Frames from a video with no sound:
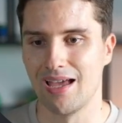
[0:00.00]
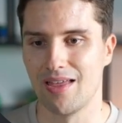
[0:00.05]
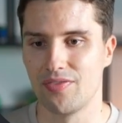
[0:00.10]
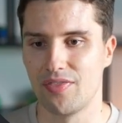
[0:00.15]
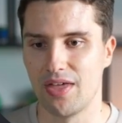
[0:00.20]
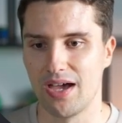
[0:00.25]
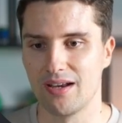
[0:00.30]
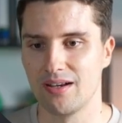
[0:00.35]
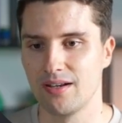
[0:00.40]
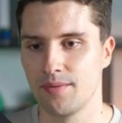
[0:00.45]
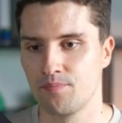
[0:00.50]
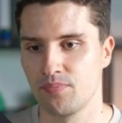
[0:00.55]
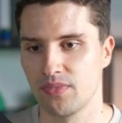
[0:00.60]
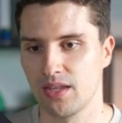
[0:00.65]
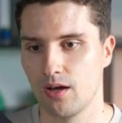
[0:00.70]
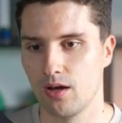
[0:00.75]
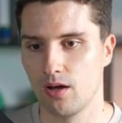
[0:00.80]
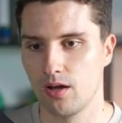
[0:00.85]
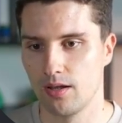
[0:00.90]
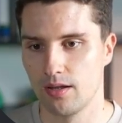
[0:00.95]
And then
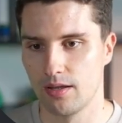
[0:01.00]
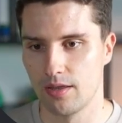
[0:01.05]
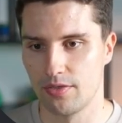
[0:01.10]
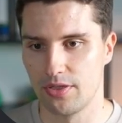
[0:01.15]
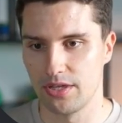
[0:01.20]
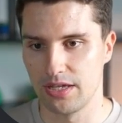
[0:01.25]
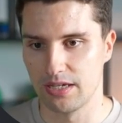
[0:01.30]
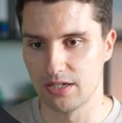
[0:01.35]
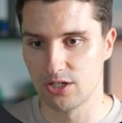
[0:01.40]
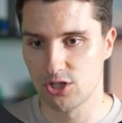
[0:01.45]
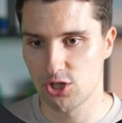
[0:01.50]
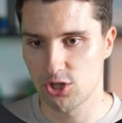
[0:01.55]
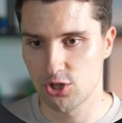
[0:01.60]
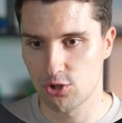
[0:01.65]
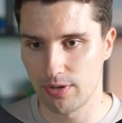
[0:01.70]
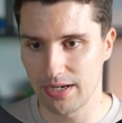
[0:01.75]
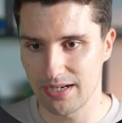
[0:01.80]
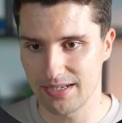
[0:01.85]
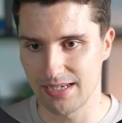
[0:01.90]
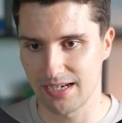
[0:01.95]
the
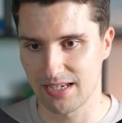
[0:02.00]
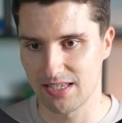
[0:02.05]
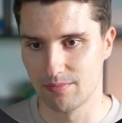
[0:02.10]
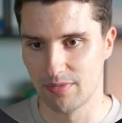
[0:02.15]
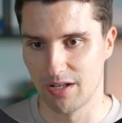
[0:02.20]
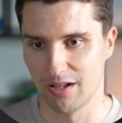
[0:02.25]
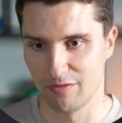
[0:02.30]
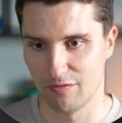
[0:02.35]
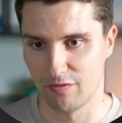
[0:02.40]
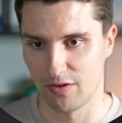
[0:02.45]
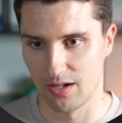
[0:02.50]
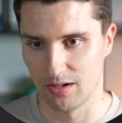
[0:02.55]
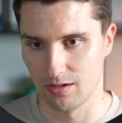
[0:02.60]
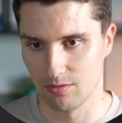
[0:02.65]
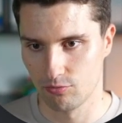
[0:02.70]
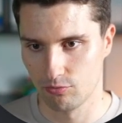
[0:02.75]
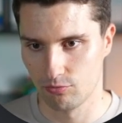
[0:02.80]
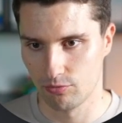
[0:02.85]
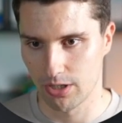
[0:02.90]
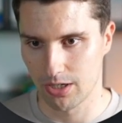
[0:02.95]
strings XML file,
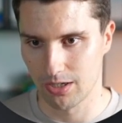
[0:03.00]
we